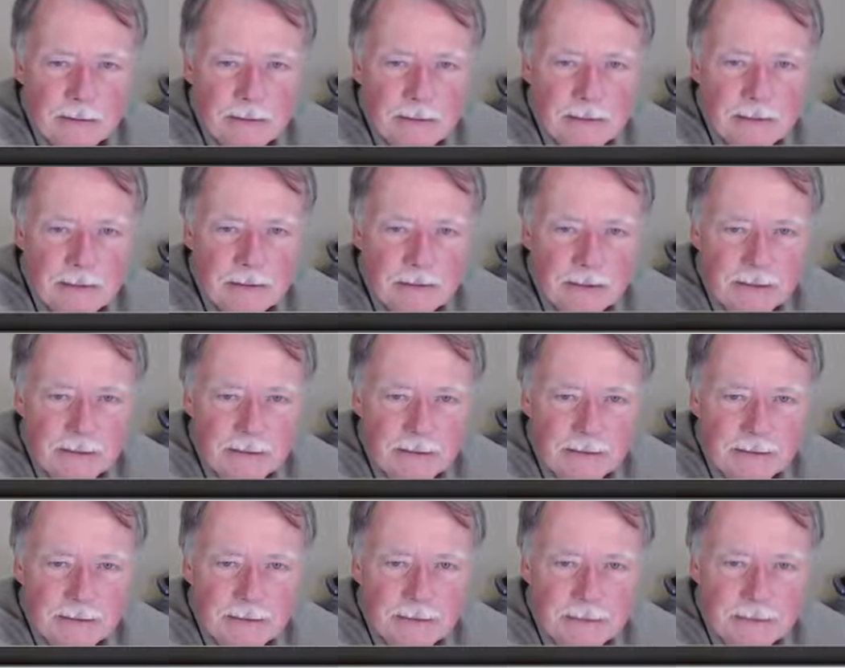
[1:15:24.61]
These are a
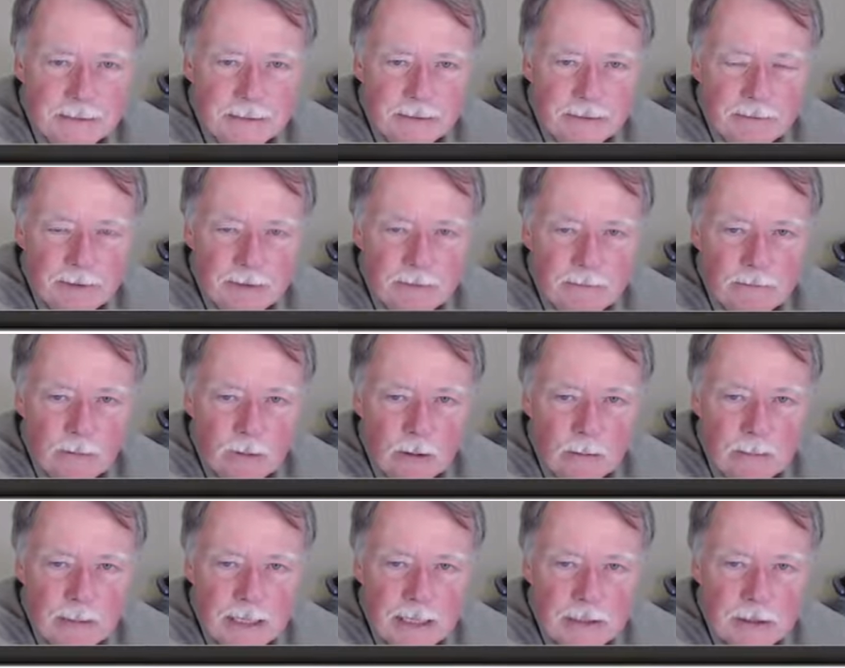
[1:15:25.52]
little different
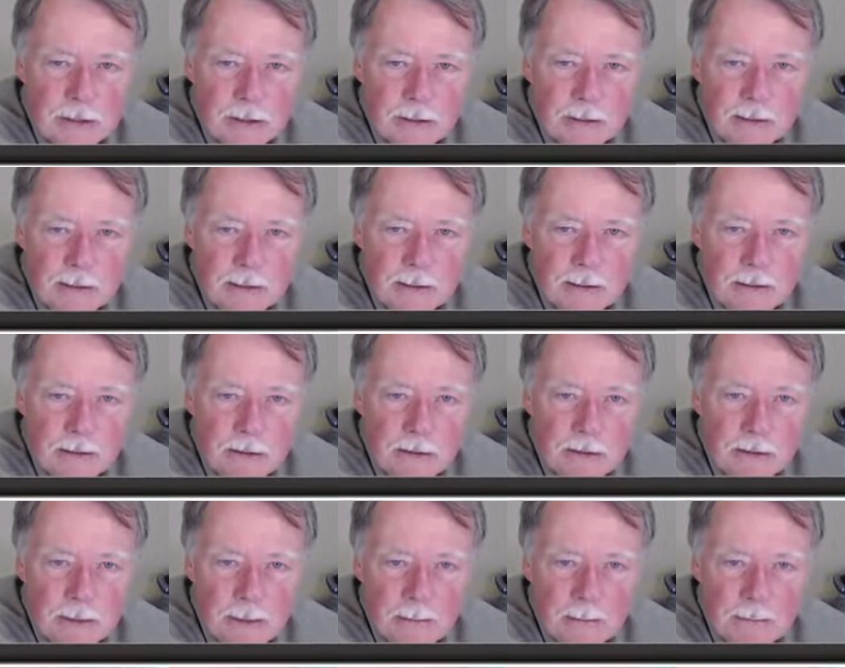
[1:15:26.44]
formation than
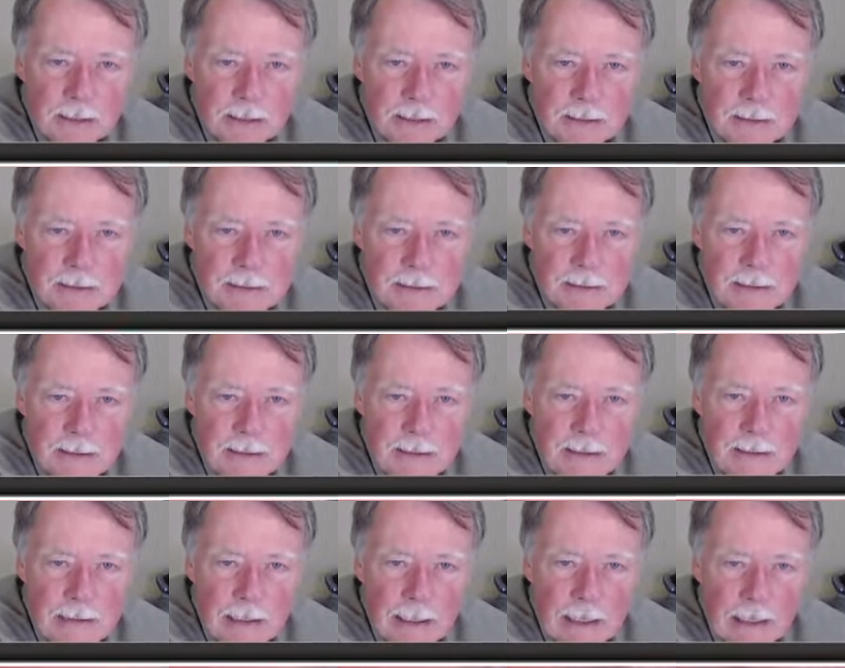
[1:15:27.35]
you typically
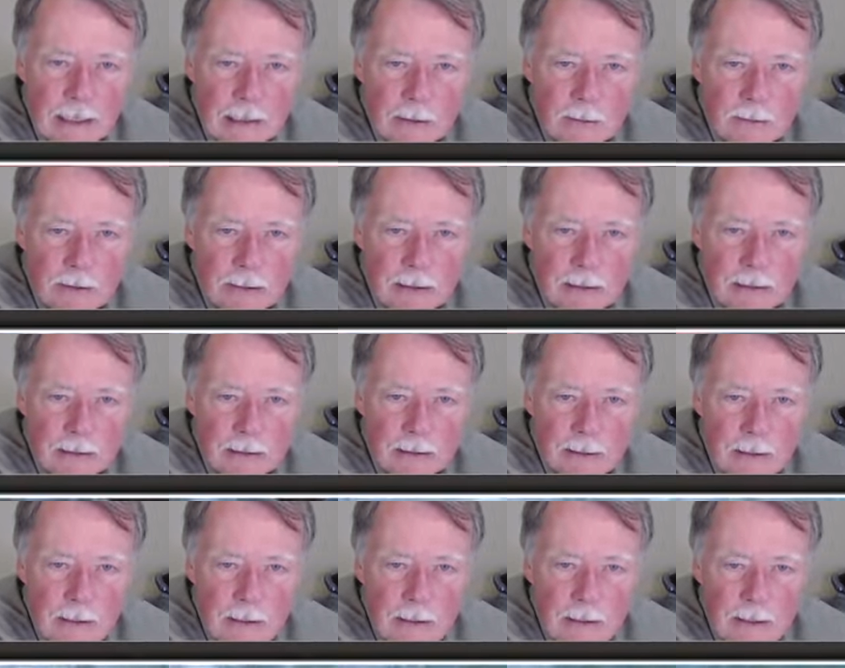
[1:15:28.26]
see aqua in,
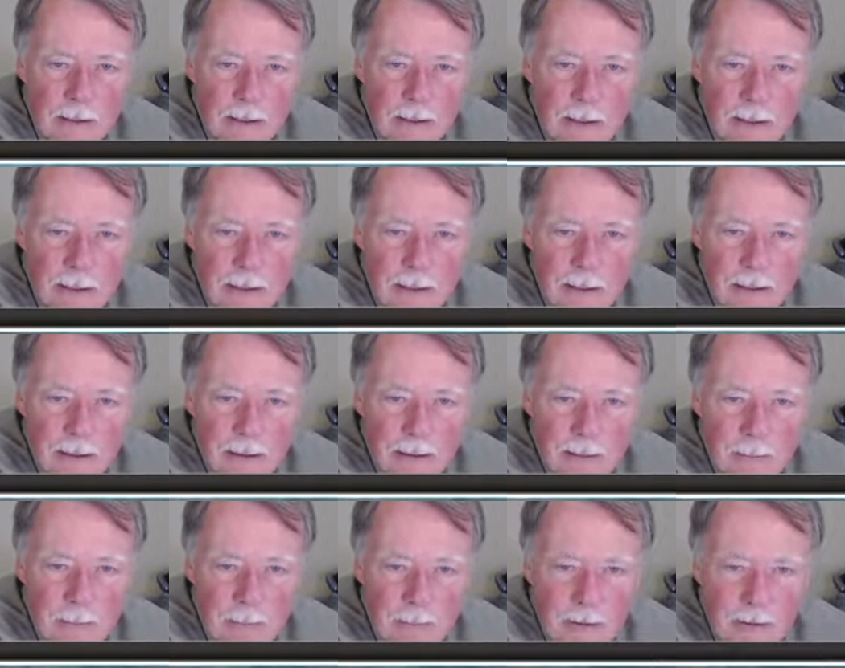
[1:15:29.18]

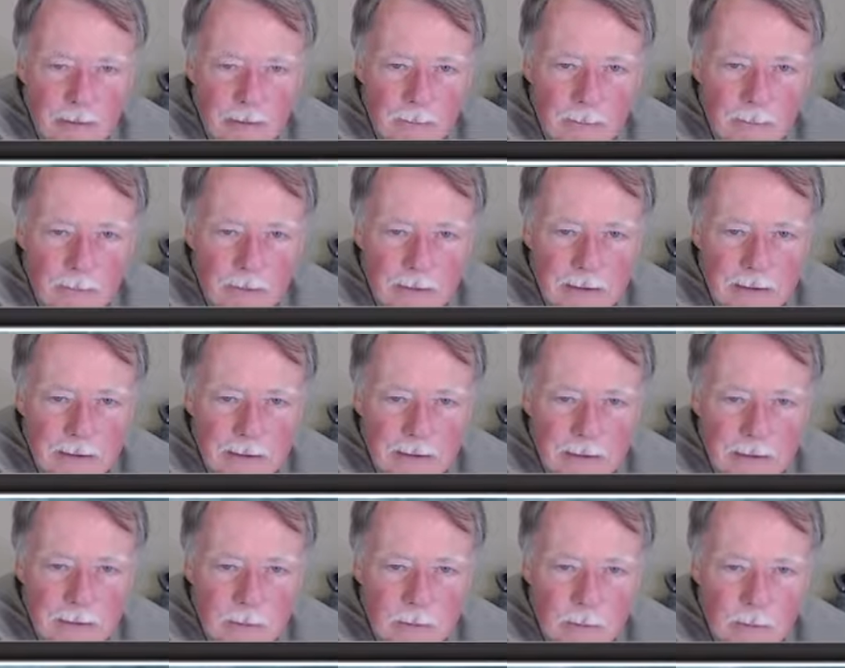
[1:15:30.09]
but
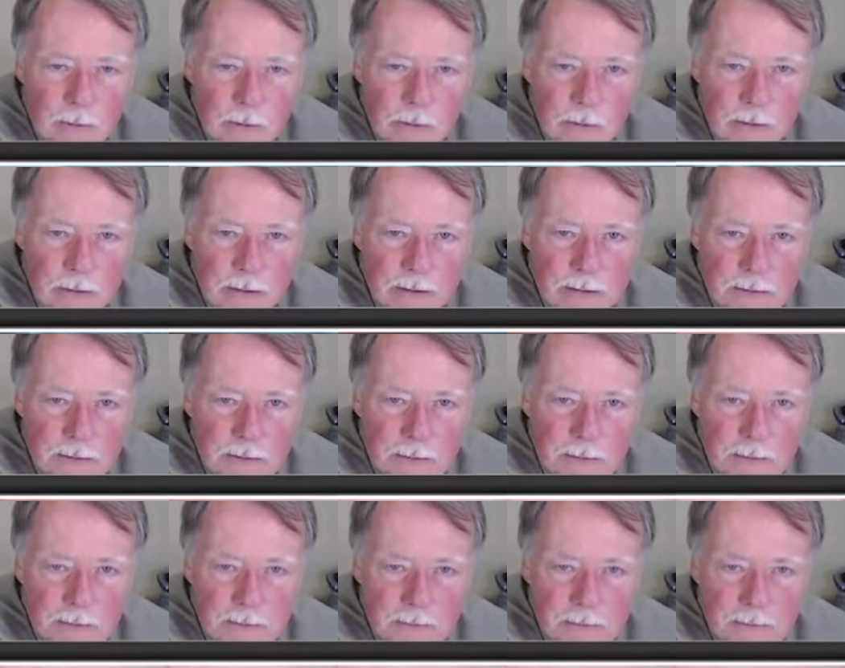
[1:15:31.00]
really cool crystal.